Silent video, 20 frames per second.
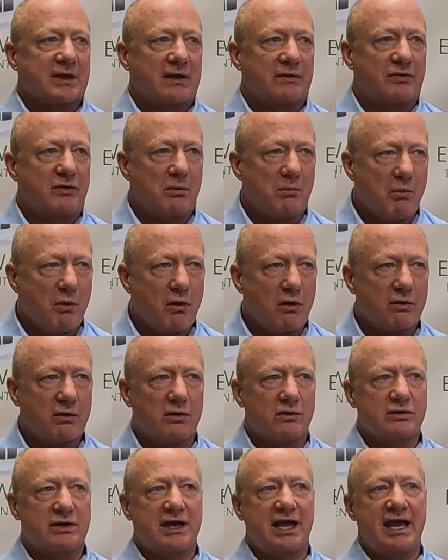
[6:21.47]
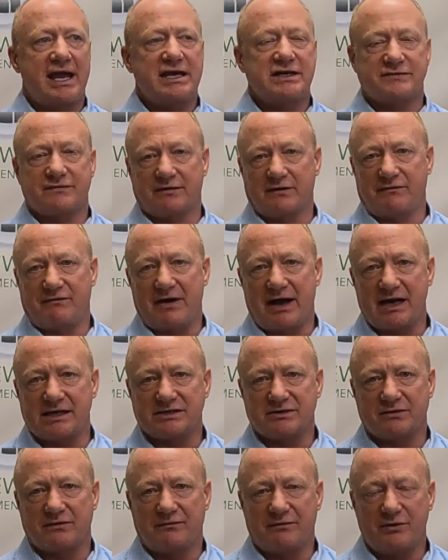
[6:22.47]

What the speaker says: The Moral Case for Fossil